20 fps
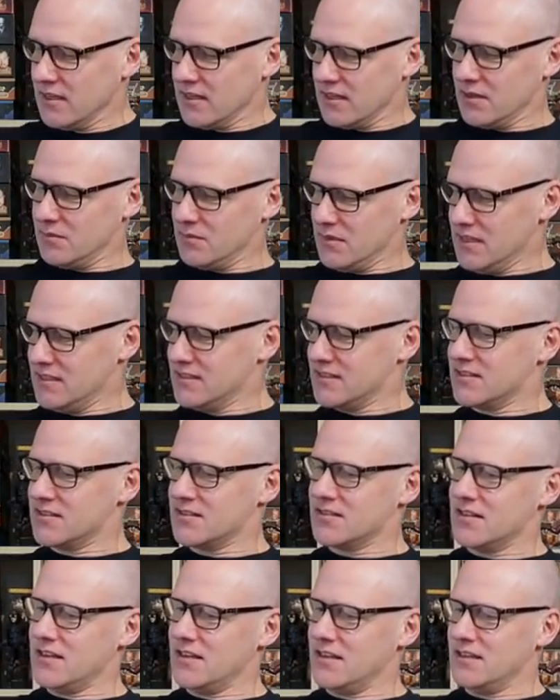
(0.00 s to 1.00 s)
Let me
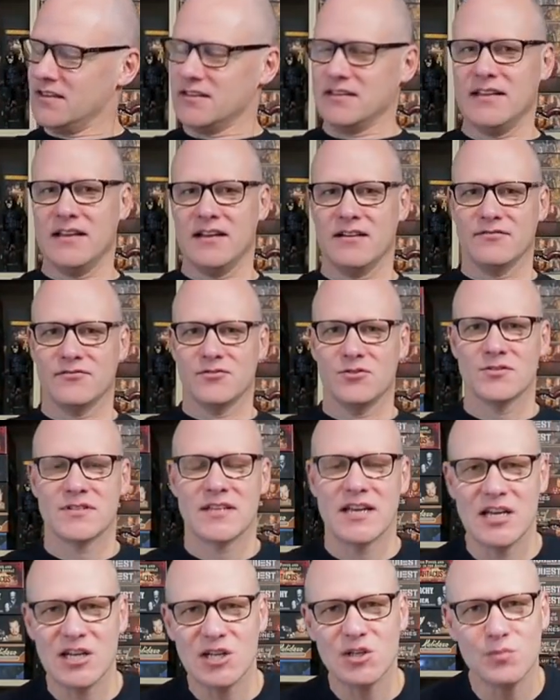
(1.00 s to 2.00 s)
see. Now, of course,
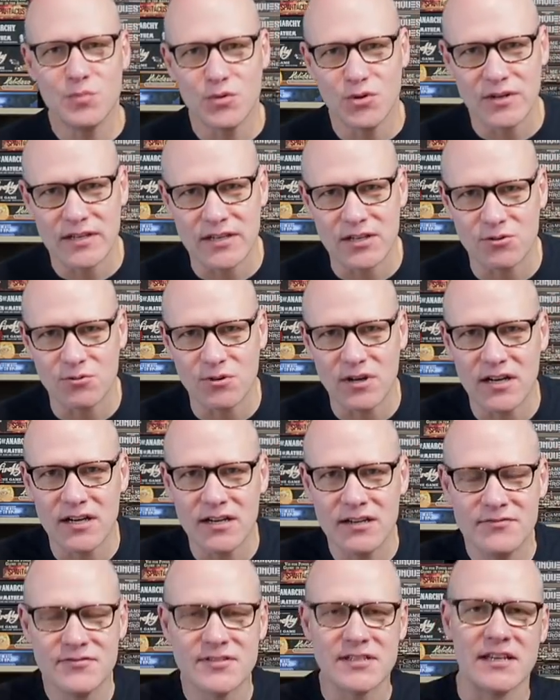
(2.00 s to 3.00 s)
Hellboy
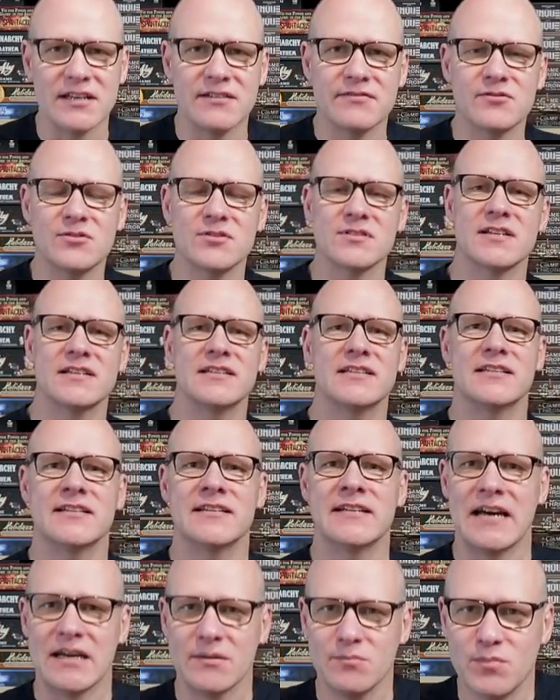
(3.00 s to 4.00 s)
arrived, and of course I did an
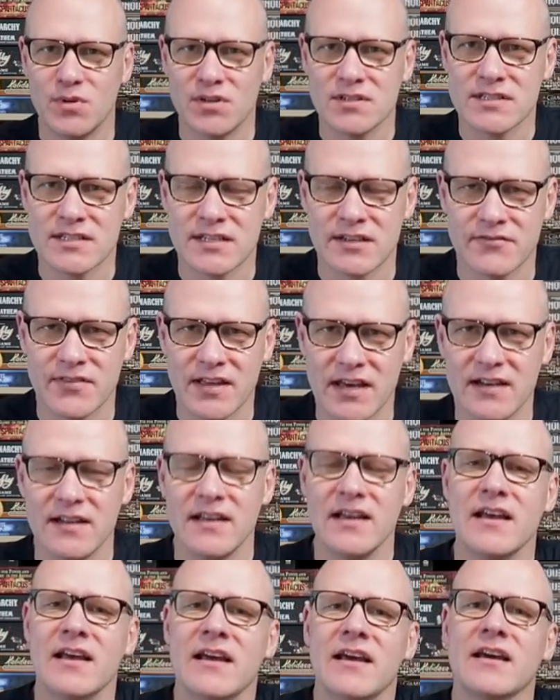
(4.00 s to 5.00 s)
unboxing of that,
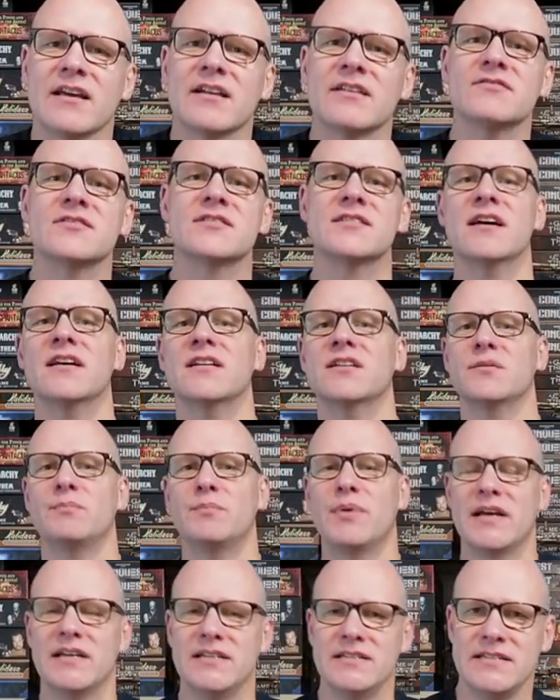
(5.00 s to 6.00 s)
and I've started a
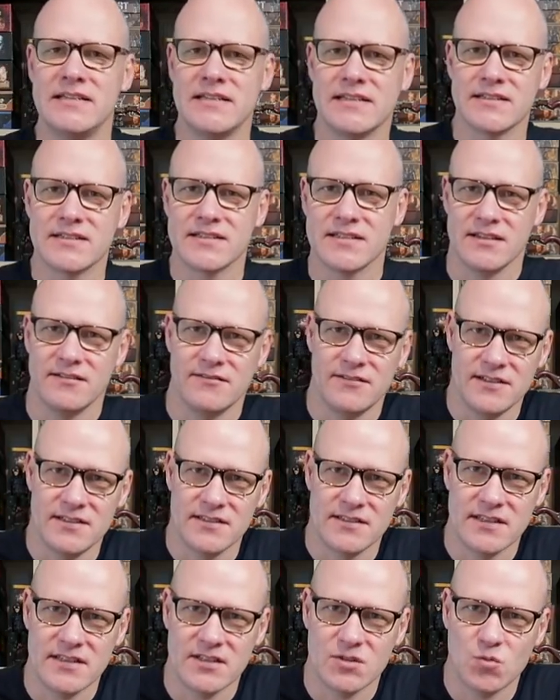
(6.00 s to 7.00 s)
painting
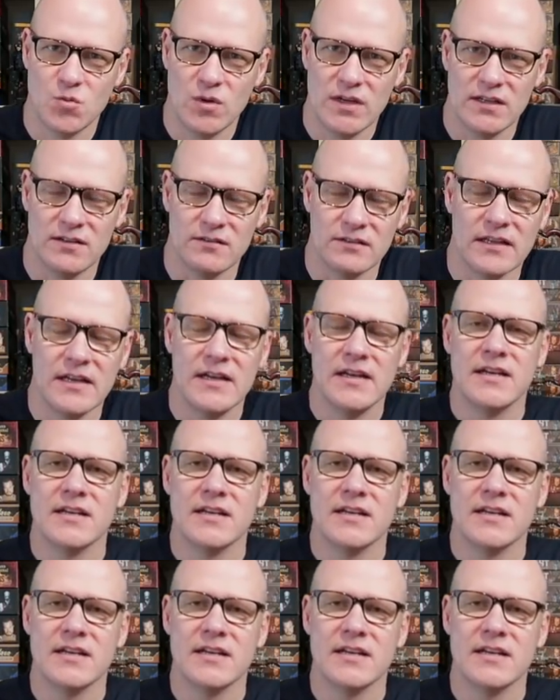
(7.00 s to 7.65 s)
series as well.